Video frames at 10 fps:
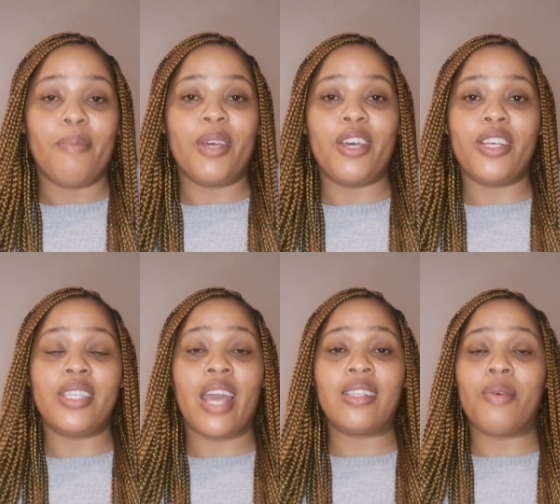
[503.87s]

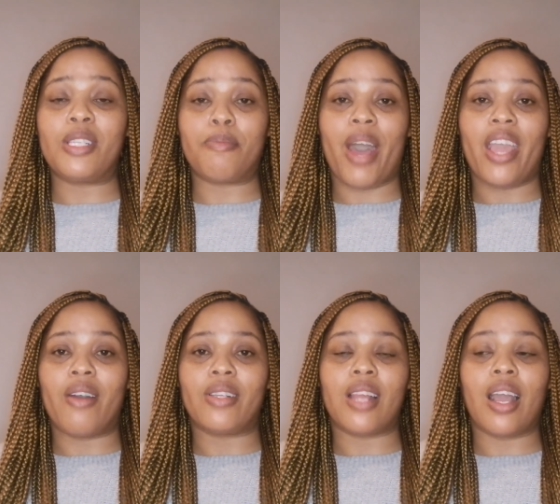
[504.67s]
Because as I was
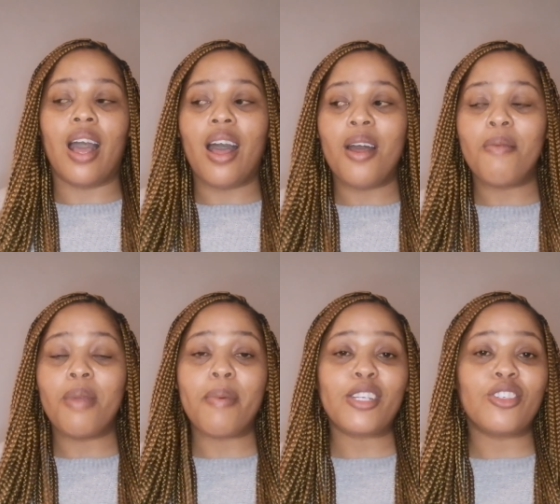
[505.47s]
buying, I was like,
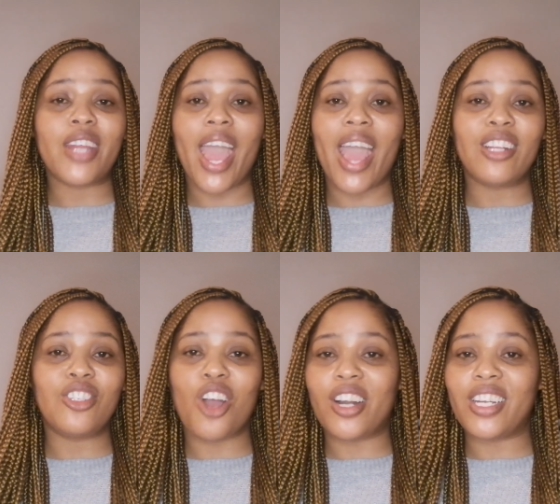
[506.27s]
maybe I should
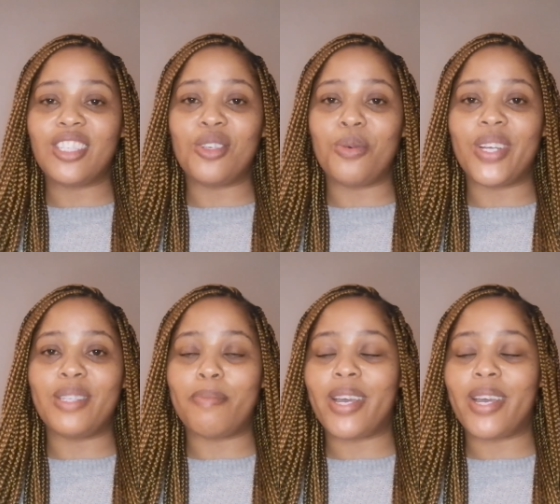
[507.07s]
add chocolate to it.